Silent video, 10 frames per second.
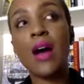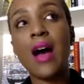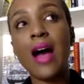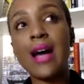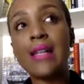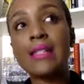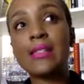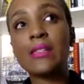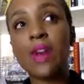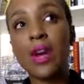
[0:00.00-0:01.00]
I
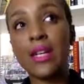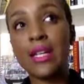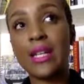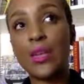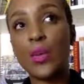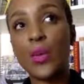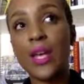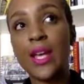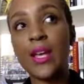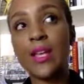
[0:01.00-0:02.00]
started
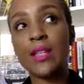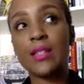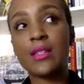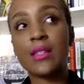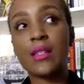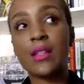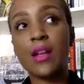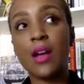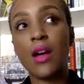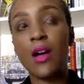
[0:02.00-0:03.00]
with
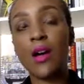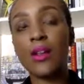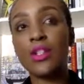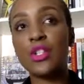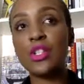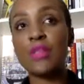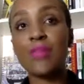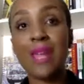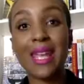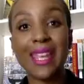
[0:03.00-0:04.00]
just
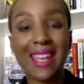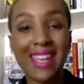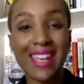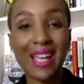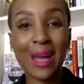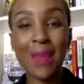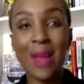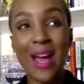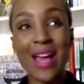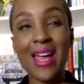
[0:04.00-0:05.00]
making
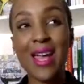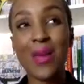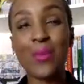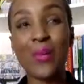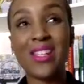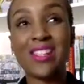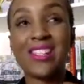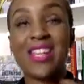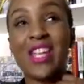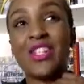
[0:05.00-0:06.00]
my
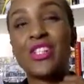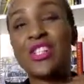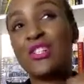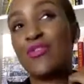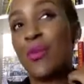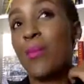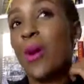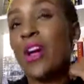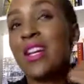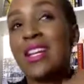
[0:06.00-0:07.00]
presentations for
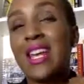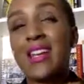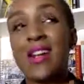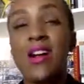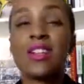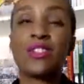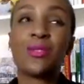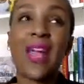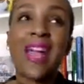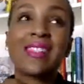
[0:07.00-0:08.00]
marketing
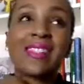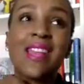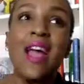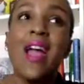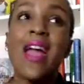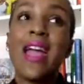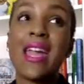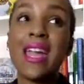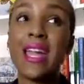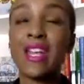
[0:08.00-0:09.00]
contracts
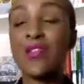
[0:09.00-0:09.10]
in